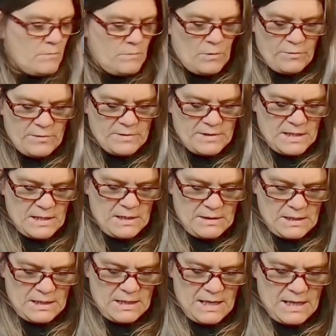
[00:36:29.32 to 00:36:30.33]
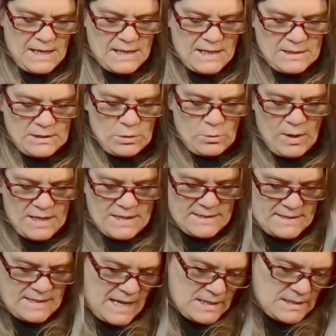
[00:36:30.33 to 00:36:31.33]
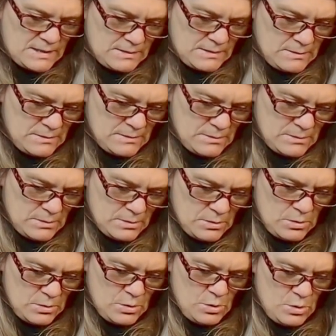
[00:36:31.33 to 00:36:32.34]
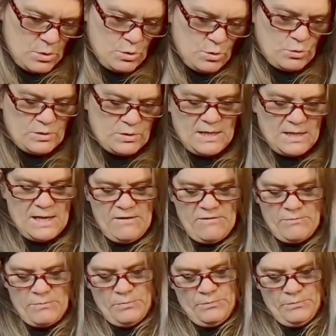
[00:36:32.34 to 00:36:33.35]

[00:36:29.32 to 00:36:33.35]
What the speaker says: Obviously the clay hadn't quite set underneath.